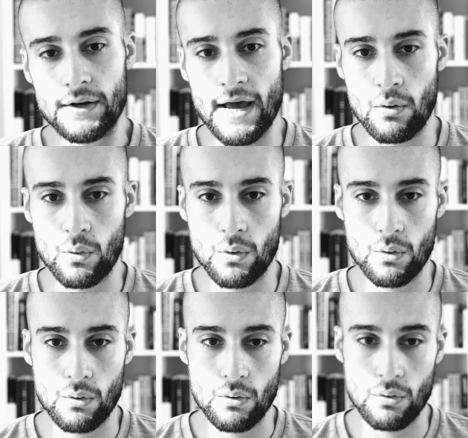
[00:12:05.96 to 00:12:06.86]
Now,
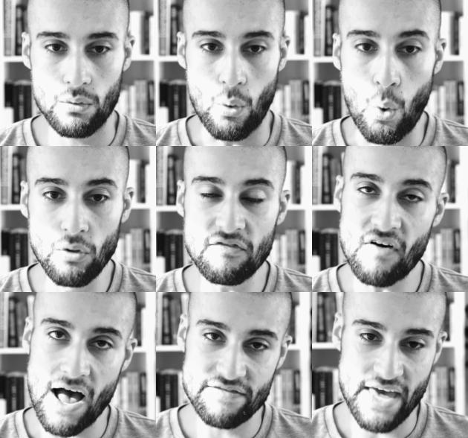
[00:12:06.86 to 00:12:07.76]
all
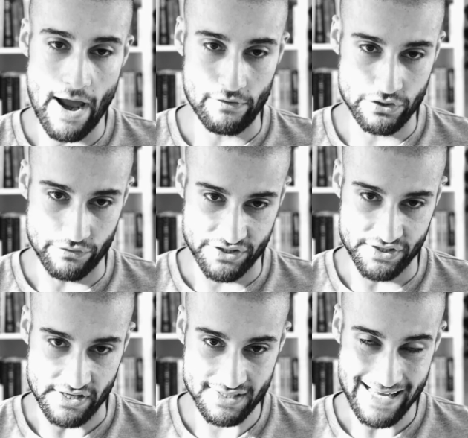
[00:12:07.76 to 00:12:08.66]
five
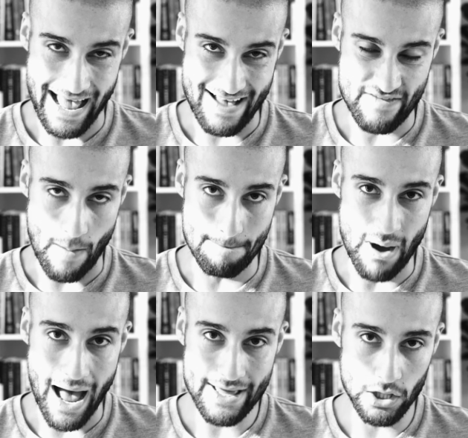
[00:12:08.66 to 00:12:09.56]
characteristics have
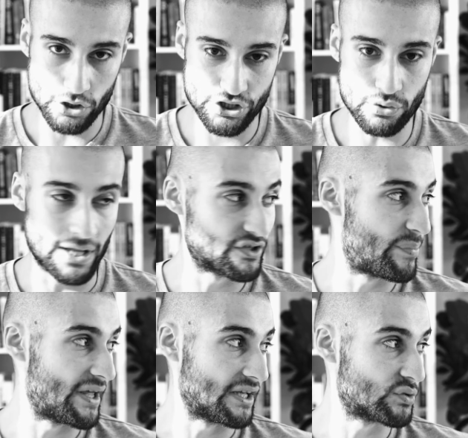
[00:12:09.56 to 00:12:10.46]
biological
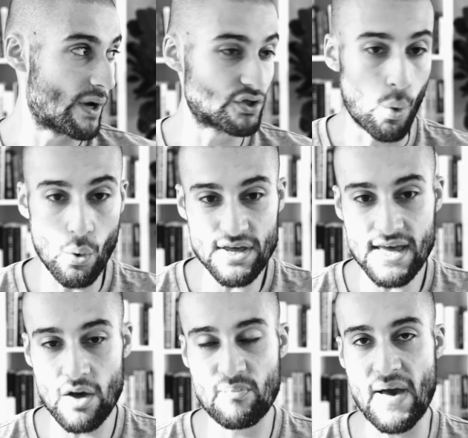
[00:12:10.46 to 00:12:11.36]
underpinnings. We're
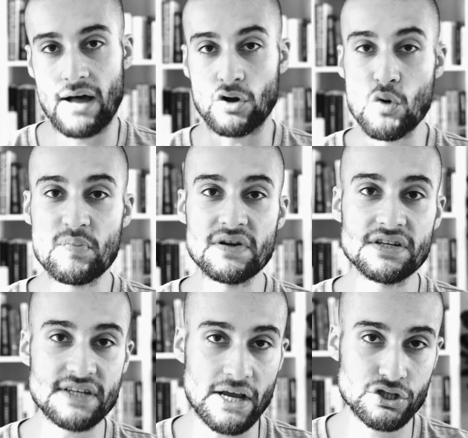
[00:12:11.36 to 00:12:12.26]
talking about
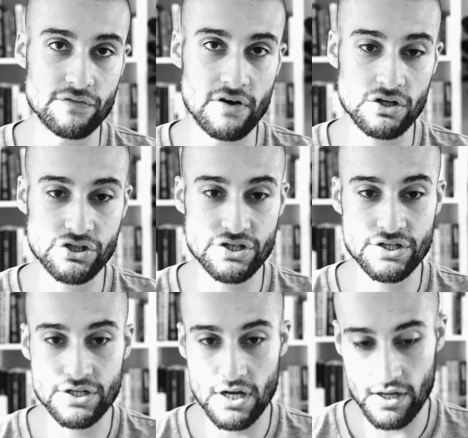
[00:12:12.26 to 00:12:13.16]
openness,
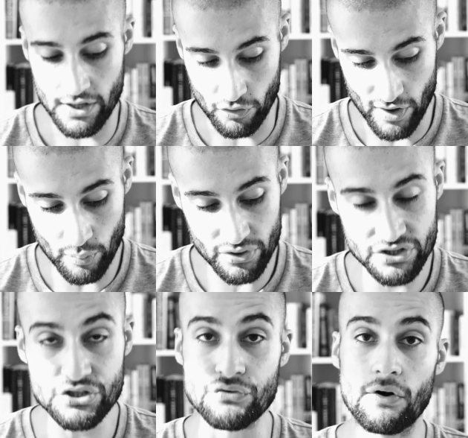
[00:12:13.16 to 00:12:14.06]
extroversion,
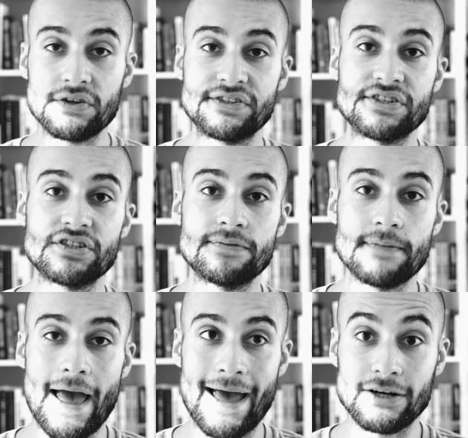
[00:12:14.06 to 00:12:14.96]
agreeableness, neuroticism,
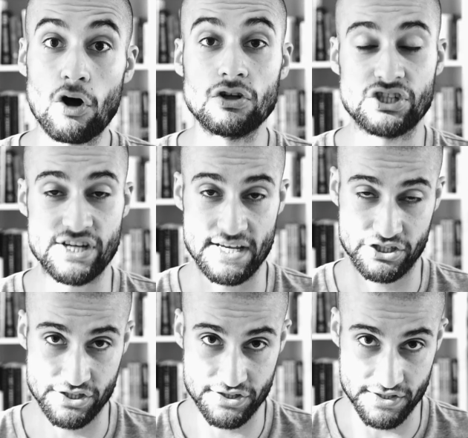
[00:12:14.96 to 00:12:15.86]
and
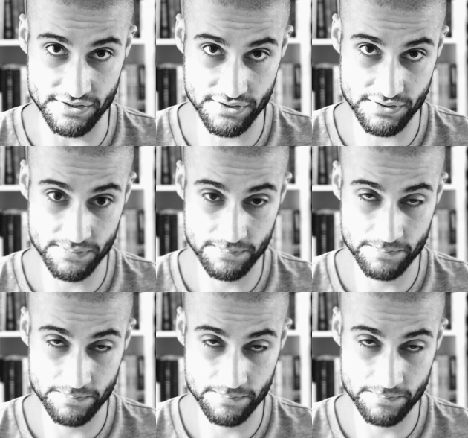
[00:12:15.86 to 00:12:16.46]
conscientiousness.